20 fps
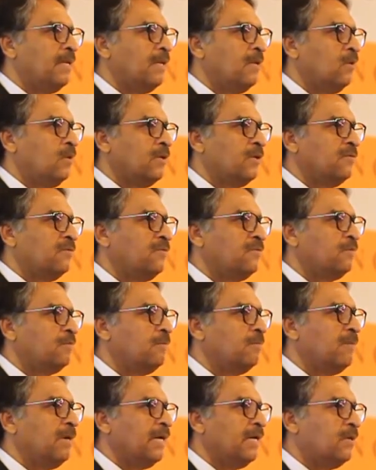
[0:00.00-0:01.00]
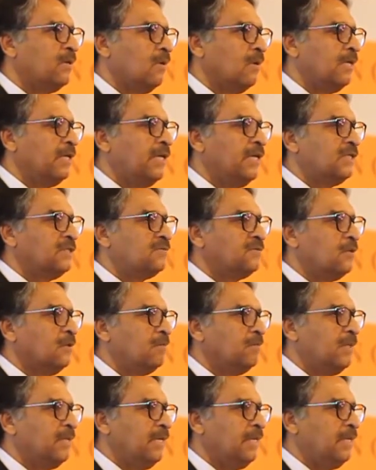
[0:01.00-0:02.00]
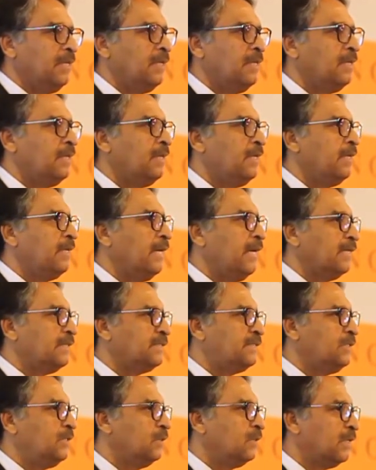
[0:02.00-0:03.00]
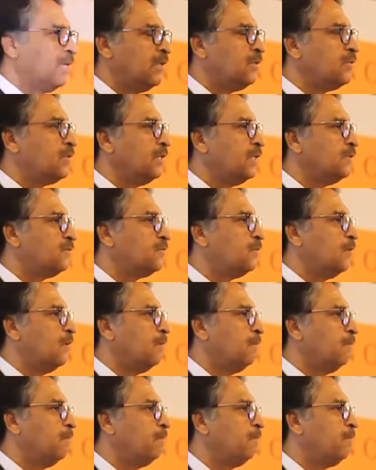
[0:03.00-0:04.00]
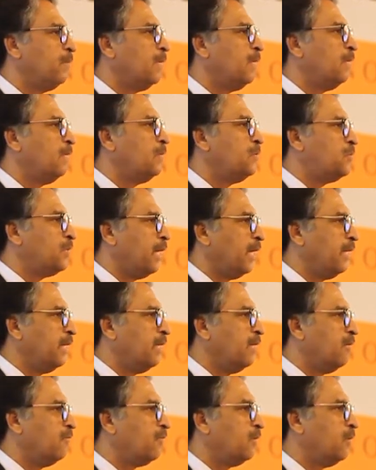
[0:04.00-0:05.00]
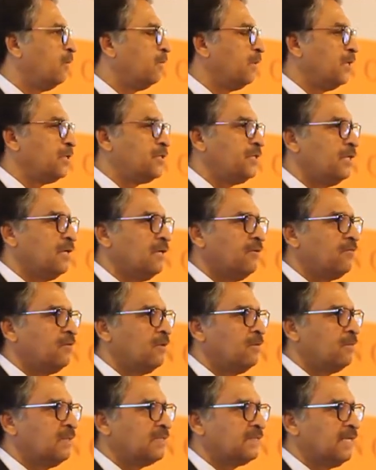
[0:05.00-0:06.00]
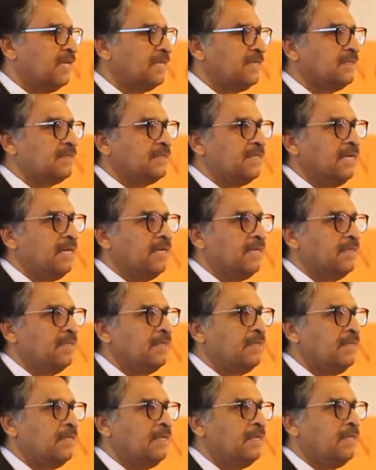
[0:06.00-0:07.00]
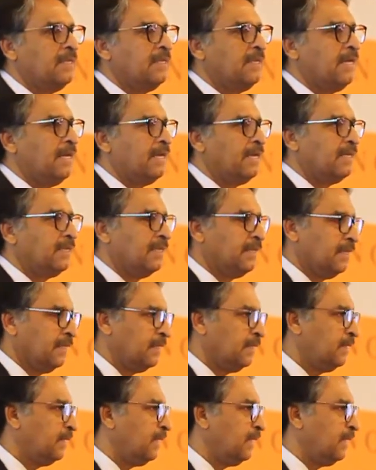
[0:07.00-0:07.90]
lot of my colleagues from the SCO countries, from China, from Russia, from Kazakhstan, and other